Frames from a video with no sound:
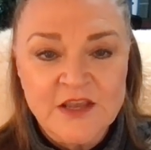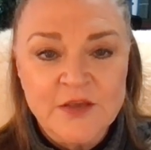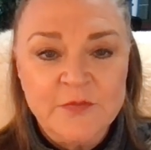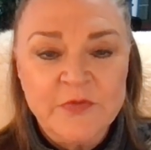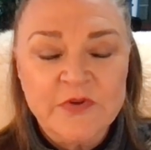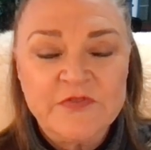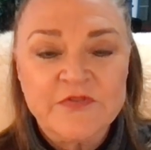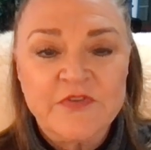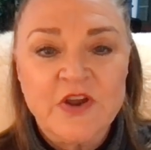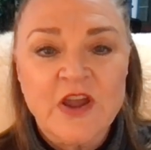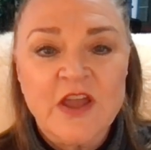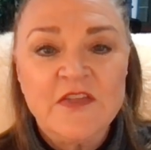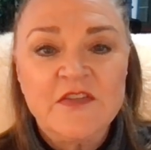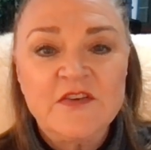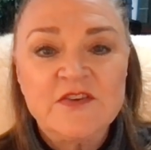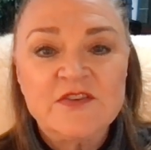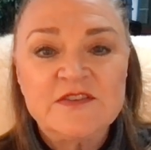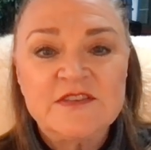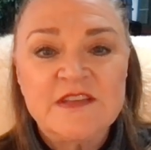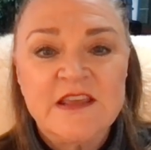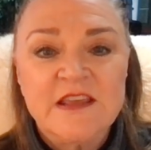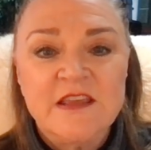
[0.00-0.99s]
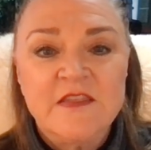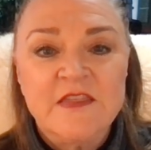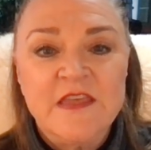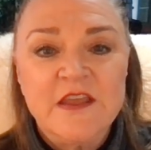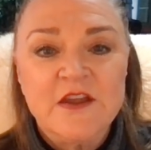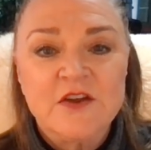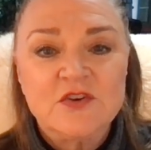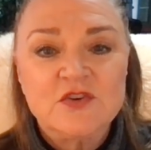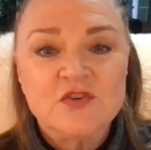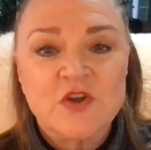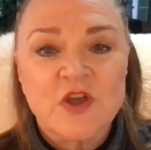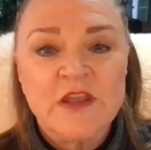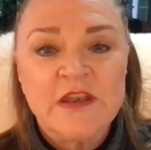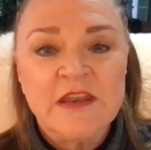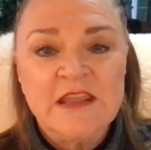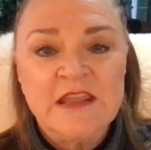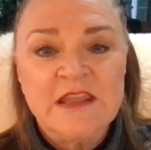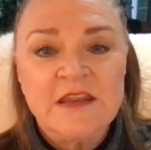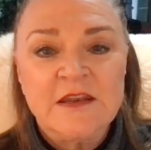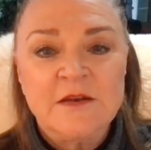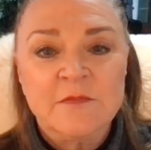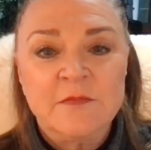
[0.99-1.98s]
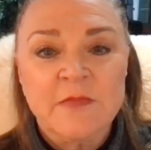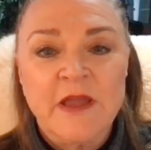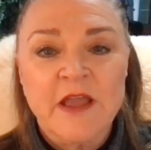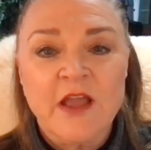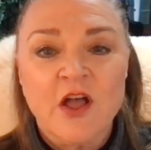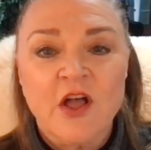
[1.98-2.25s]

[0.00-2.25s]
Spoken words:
but for others, they are drawn in by